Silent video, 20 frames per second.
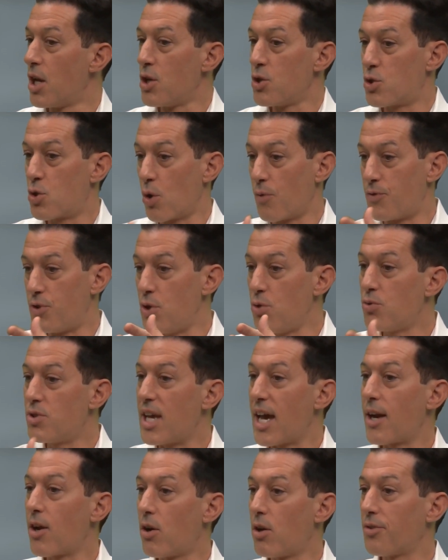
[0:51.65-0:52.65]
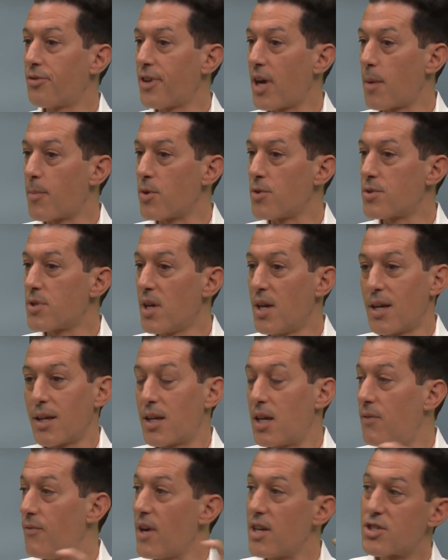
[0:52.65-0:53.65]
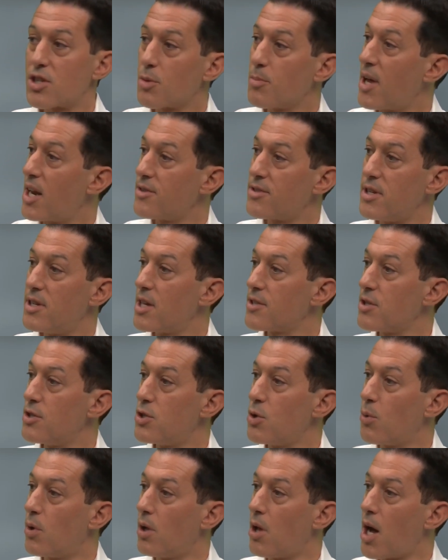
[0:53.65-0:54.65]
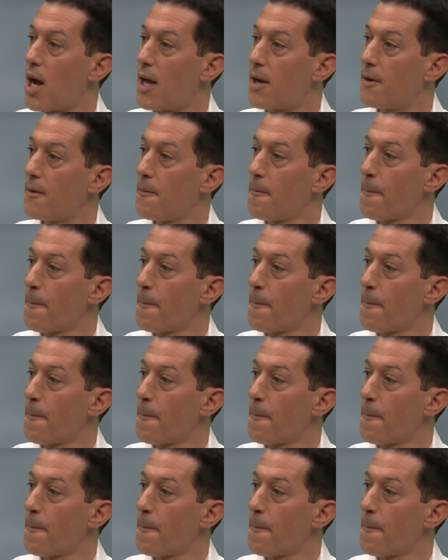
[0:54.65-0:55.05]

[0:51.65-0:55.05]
So if you get Alzheimer's, conventional medicine doesn't do a lot.